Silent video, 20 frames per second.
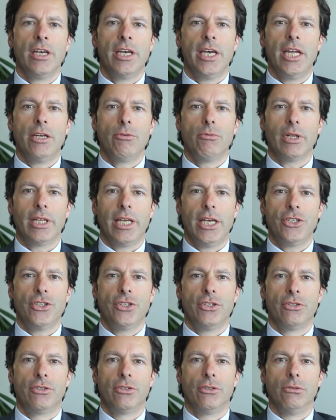in
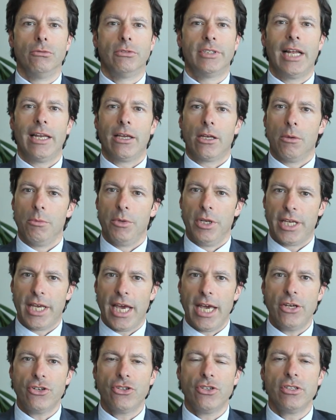relation to
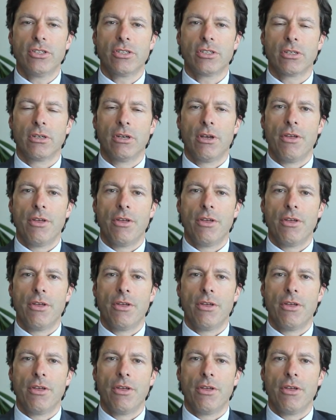telecommunications,